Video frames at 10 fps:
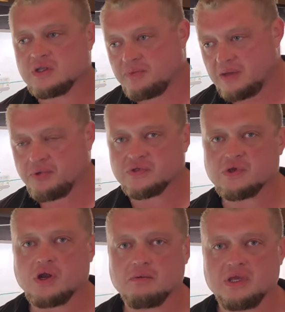The People's
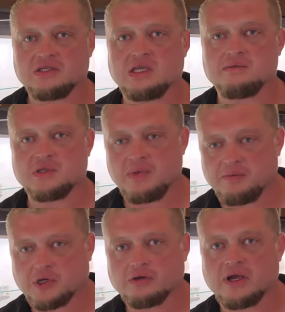Army seems to be
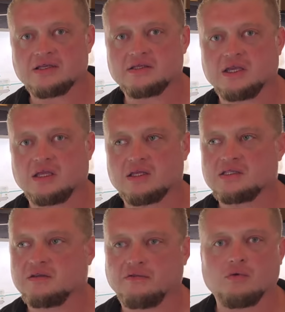progressing and the
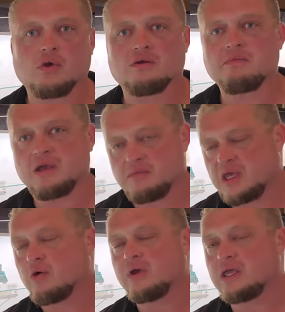Civil War might be
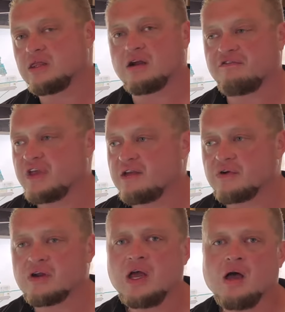going in their
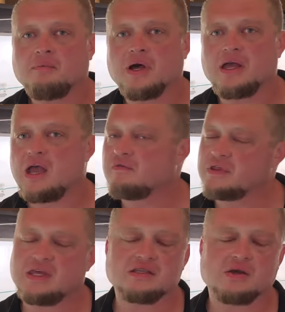favor. But
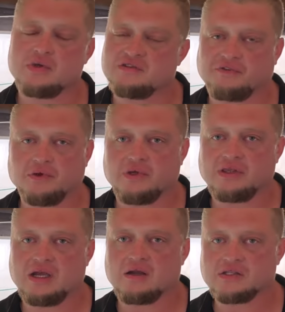everything's always fluid
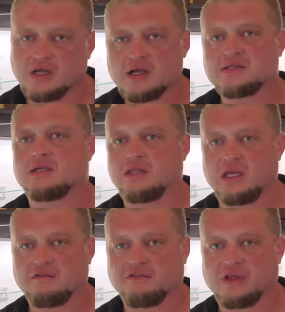there. It's constantly
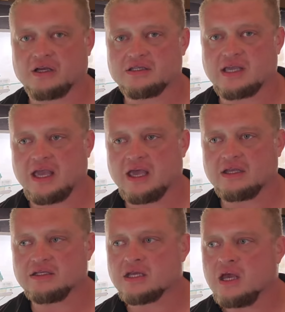in flux.
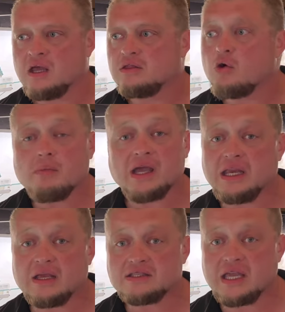And no
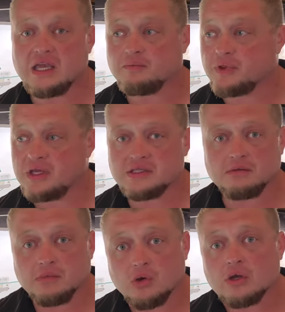mining has taken place
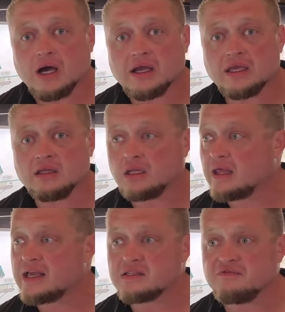in Mogok in the
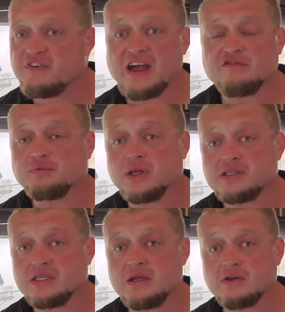last
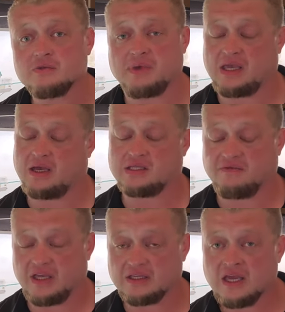5+ years because of it.